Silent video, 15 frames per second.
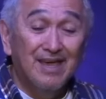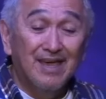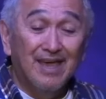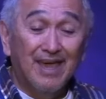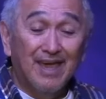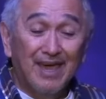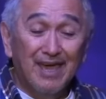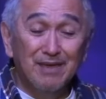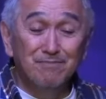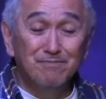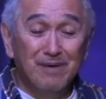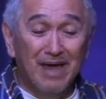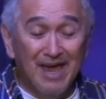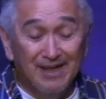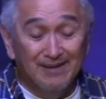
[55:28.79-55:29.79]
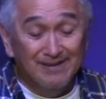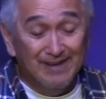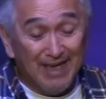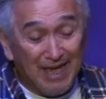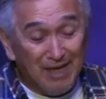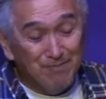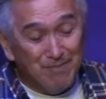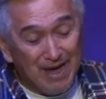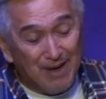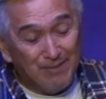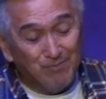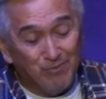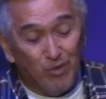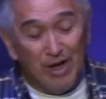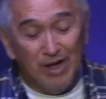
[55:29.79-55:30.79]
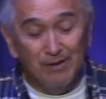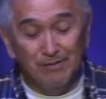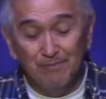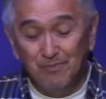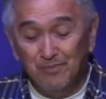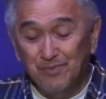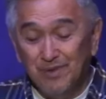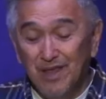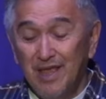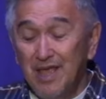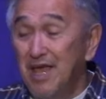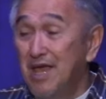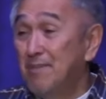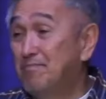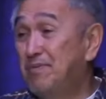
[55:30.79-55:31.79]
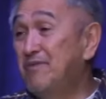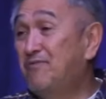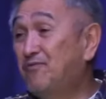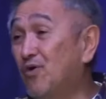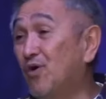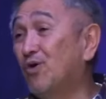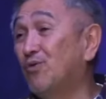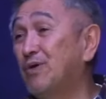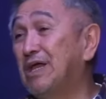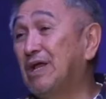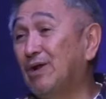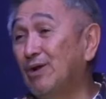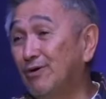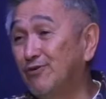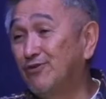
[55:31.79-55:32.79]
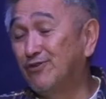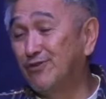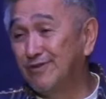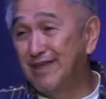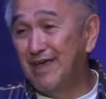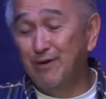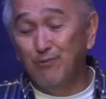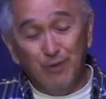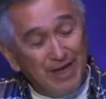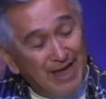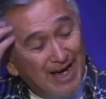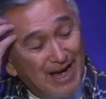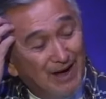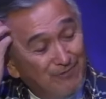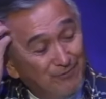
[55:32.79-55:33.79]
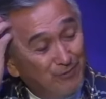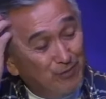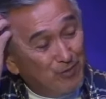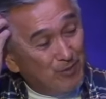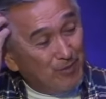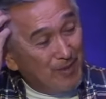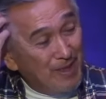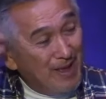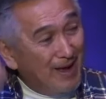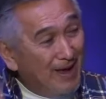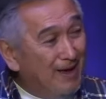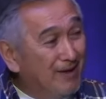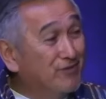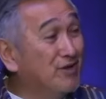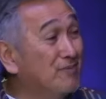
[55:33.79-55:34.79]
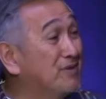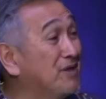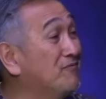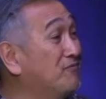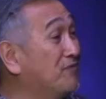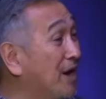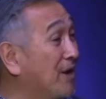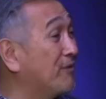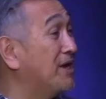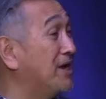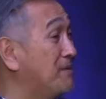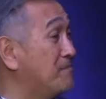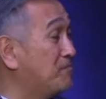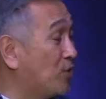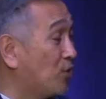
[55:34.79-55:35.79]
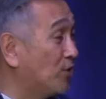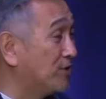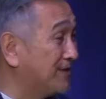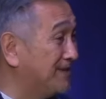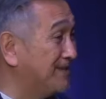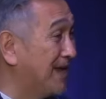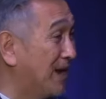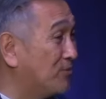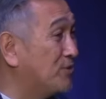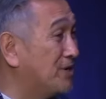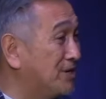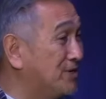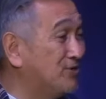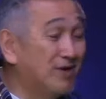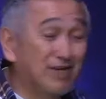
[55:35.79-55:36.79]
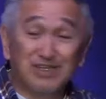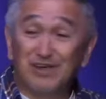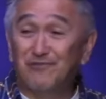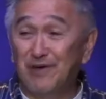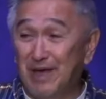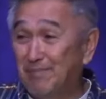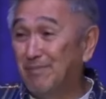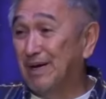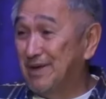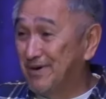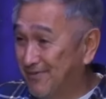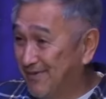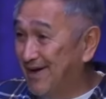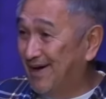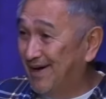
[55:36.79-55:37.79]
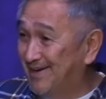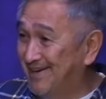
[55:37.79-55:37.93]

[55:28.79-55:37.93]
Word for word: Amen. Amen. Well, before we close today, we have uh, something very important that we do as a family of God.